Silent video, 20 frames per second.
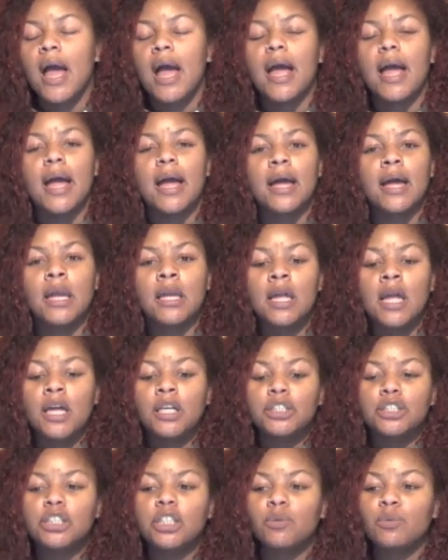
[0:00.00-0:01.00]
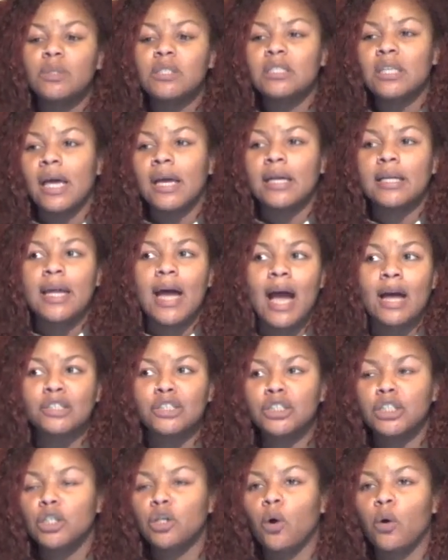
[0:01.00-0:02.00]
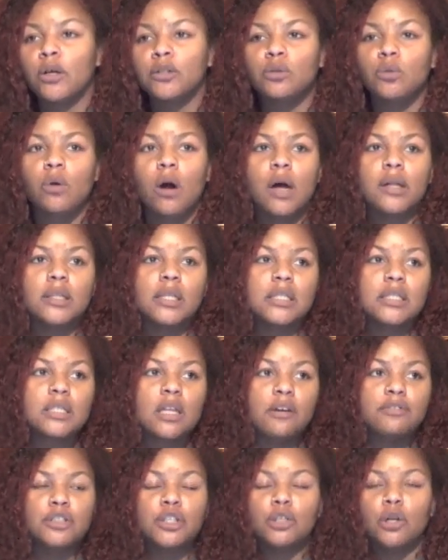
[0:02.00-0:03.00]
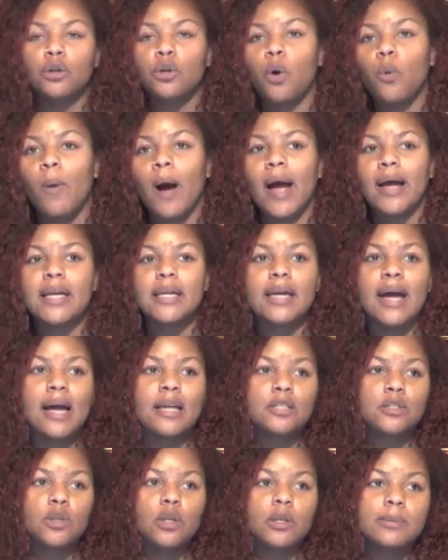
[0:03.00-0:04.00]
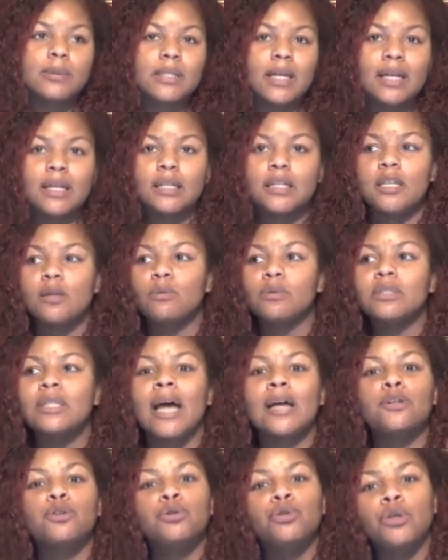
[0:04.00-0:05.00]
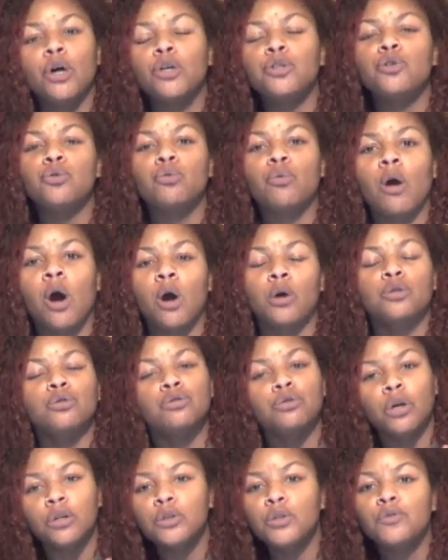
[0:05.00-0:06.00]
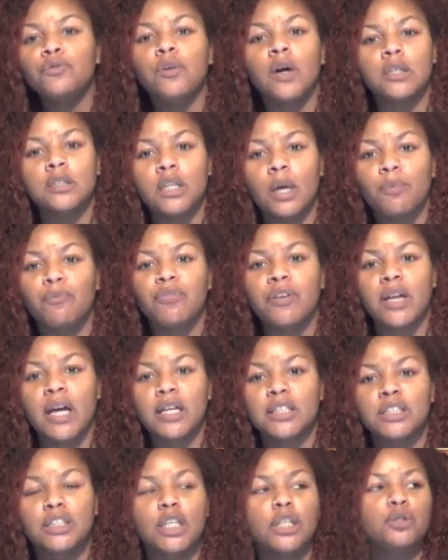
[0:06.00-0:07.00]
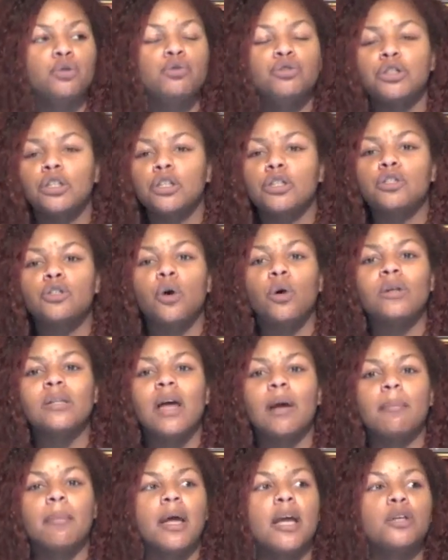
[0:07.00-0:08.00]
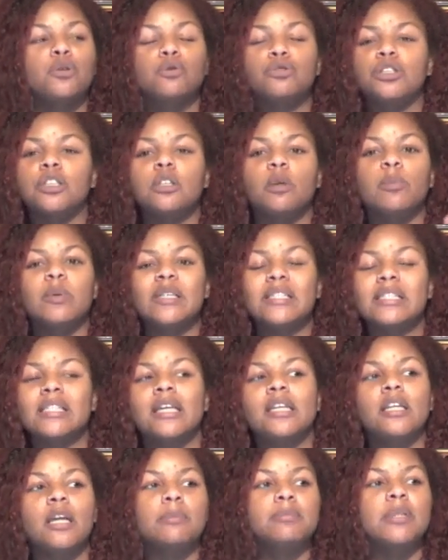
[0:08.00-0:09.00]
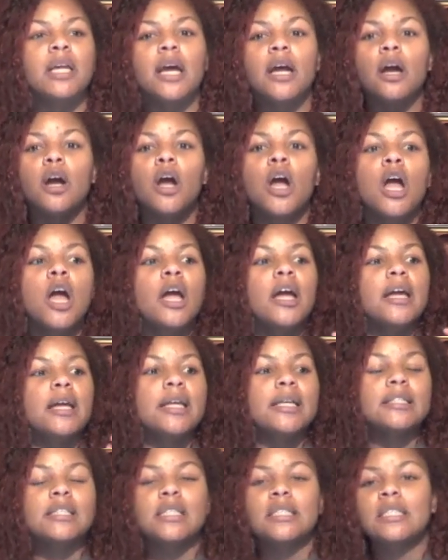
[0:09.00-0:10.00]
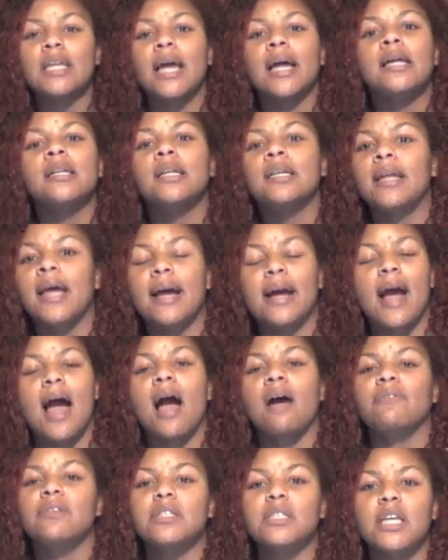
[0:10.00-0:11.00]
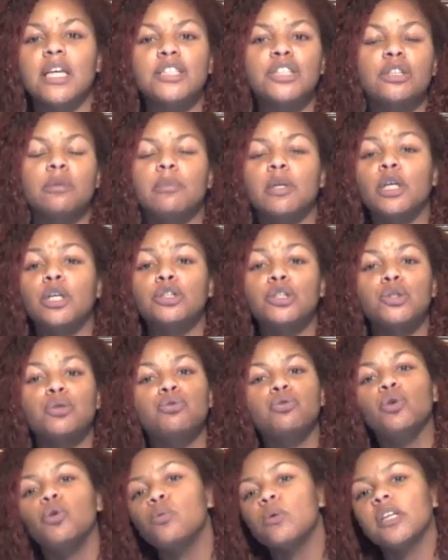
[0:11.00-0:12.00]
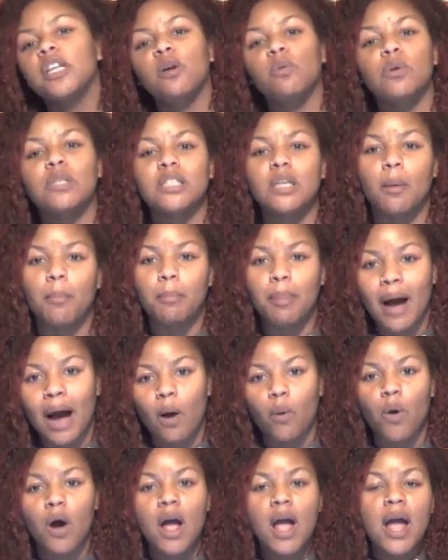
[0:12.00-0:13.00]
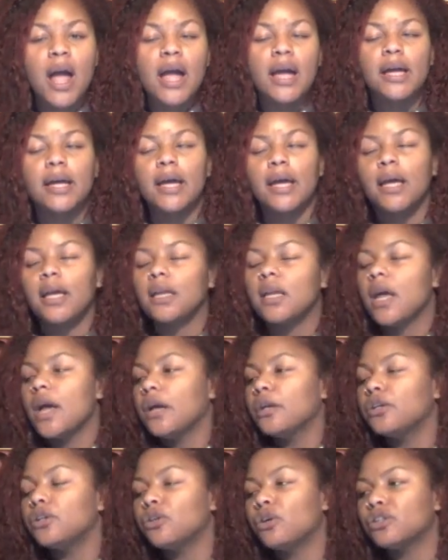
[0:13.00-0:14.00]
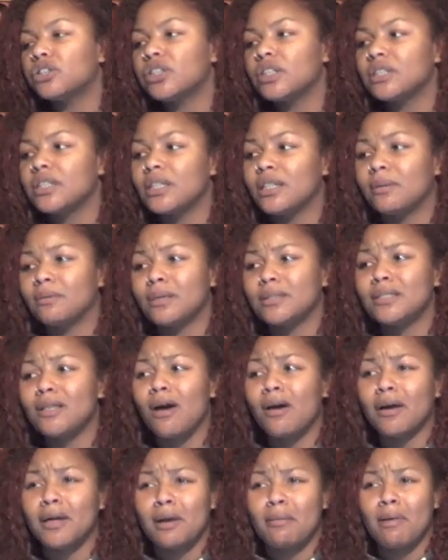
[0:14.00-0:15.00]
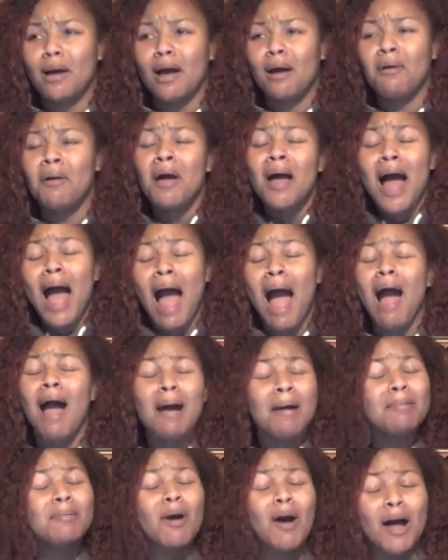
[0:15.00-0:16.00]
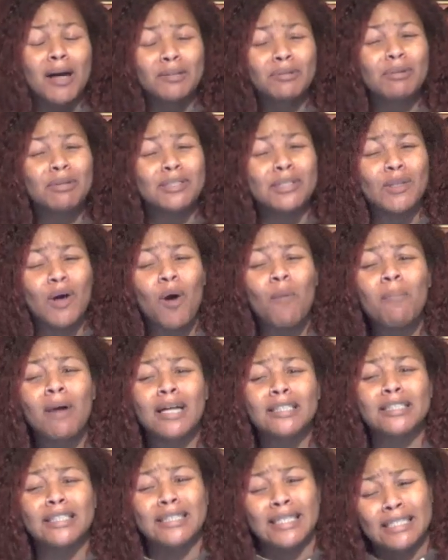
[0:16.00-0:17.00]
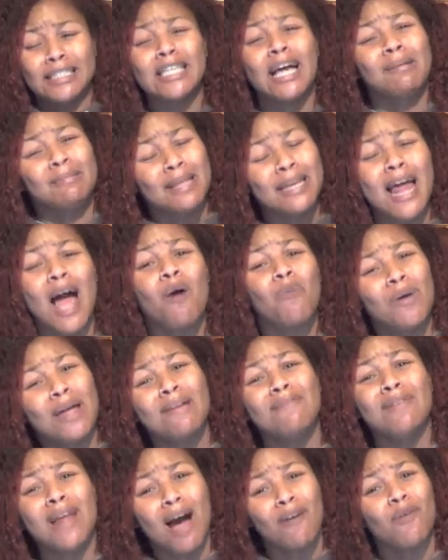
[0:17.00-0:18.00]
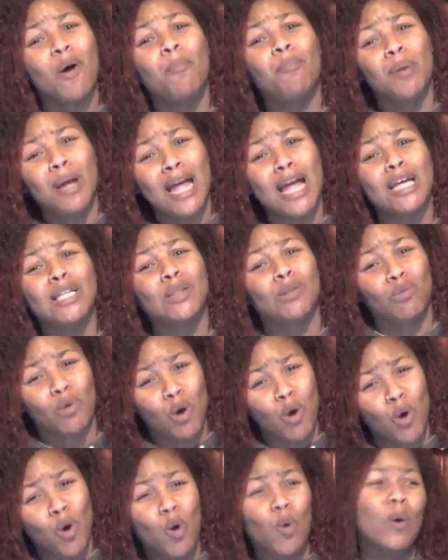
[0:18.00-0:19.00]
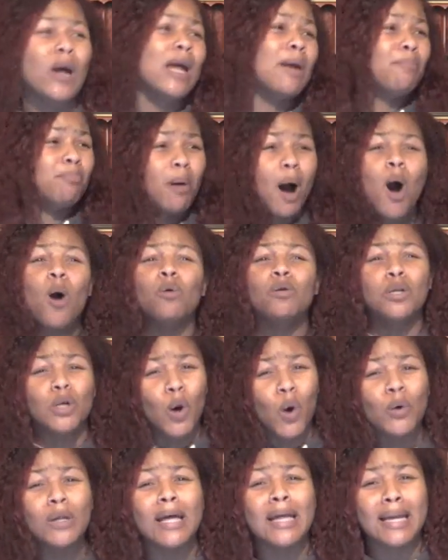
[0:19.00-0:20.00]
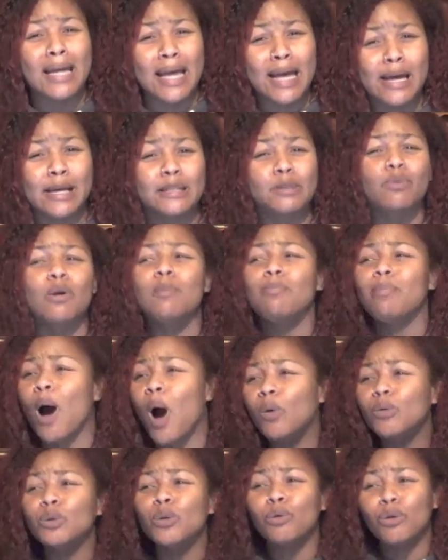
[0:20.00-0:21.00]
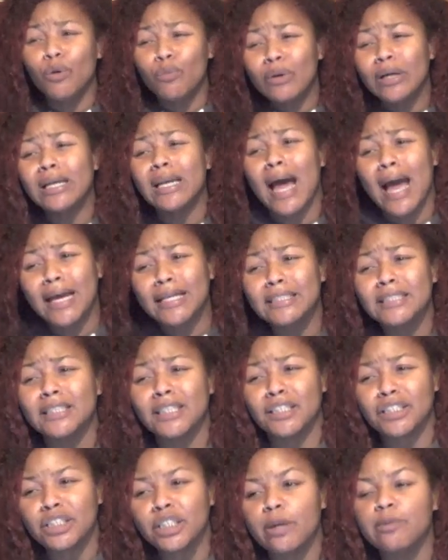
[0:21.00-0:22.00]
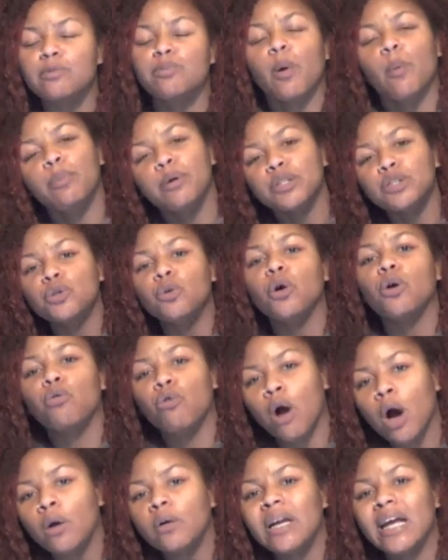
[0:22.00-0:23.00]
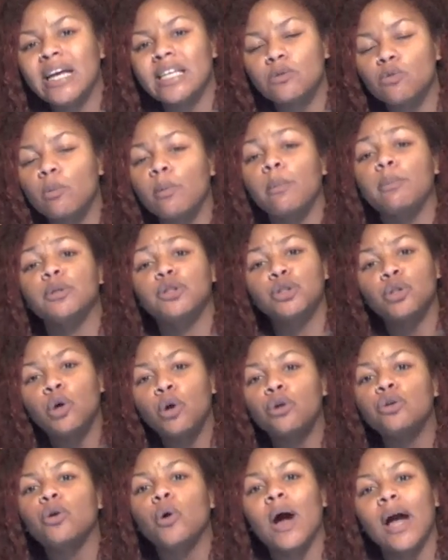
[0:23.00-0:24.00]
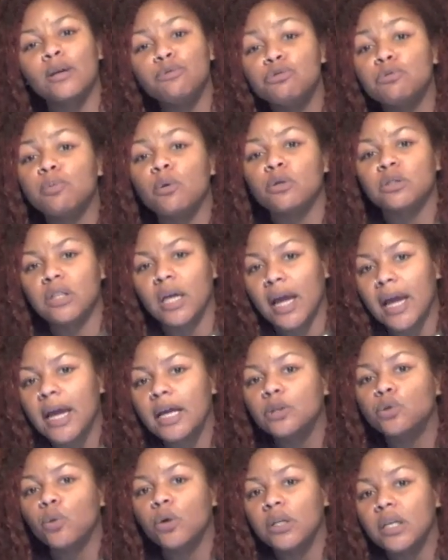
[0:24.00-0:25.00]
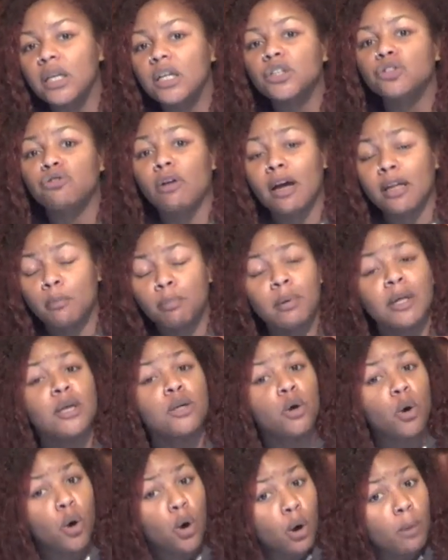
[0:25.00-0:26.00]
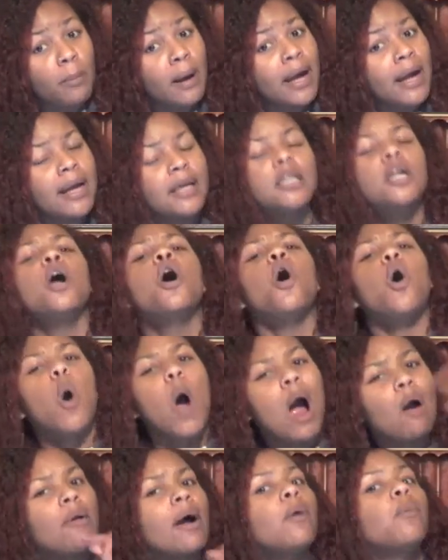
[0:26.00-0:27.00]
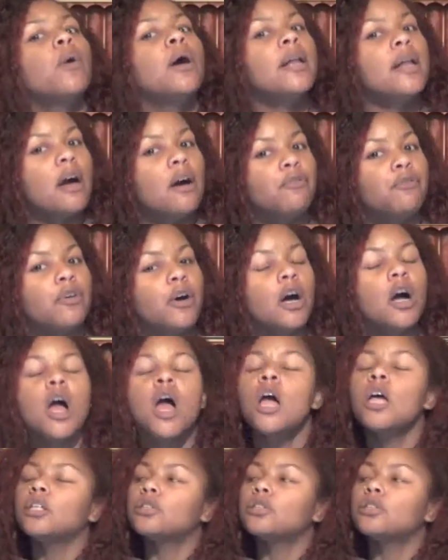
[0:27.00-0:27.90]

And she was saying how she going through all this stuff. She don't know why he got so upset. And he was like, you know you wrong. You know you fucked up for that shit. You should have told that man. You should have been sitting up there entertaining that conversation because you knew what it was about. And, you know, she's sitting up there talking about, I'm going through so much. This is something that we never been through. We both new to this. We both new to relationships. But bitch, you a grown-ass woman, but you don't know how you supposed to handle a nigga trying to play your old man. All right, whatever.